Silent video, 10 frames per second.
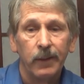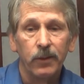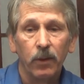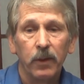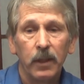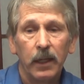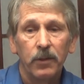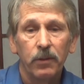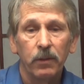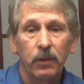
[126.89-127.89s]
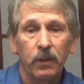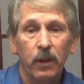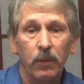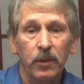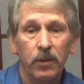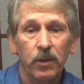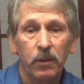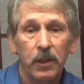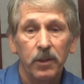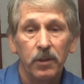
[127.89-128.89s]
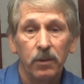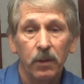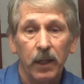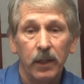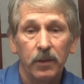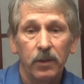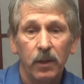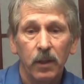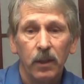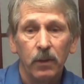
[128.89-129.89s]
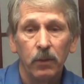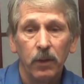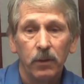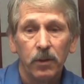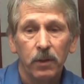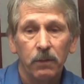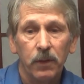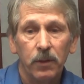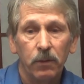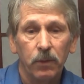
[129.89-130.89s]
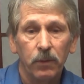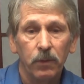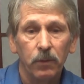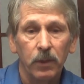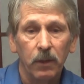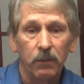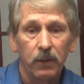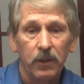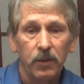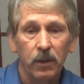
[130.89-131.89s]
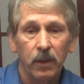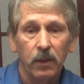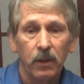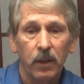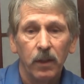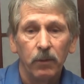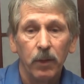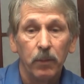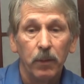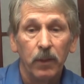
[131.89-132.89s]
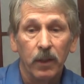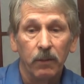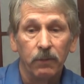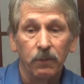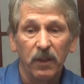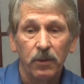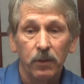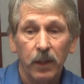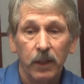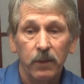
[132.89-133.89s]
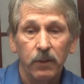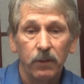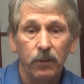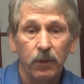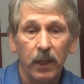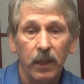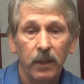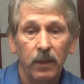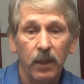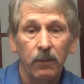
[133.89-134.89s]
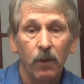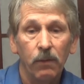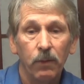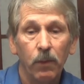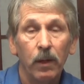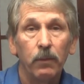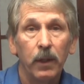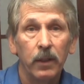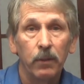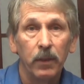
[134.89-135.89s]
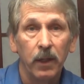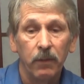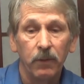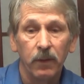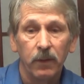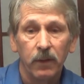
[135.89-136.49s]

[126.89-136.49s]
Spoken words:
It's only natural that when situations arise with those individuals we are invested in, we may become frustrated, drained, even overwhelmed by their behavior.